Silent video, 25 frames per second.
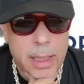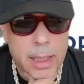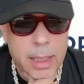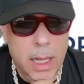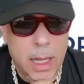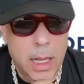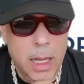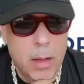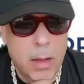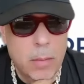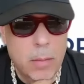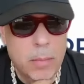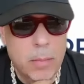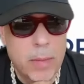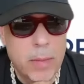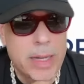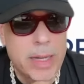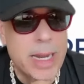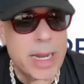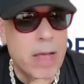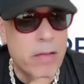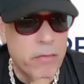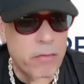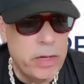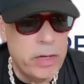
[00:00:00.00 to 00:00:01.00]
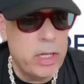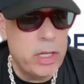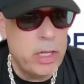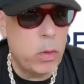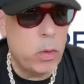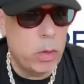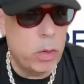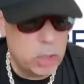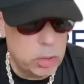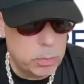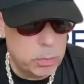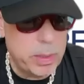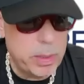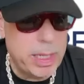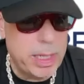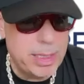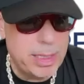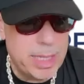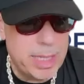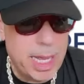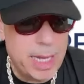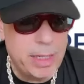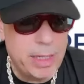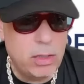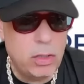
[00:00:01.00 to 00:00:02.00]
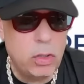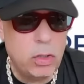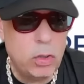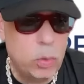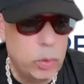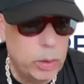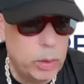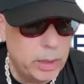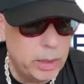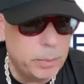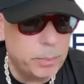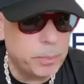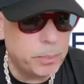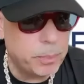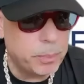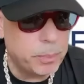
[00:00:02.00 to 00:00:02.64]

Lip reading: And that video explains how to do it.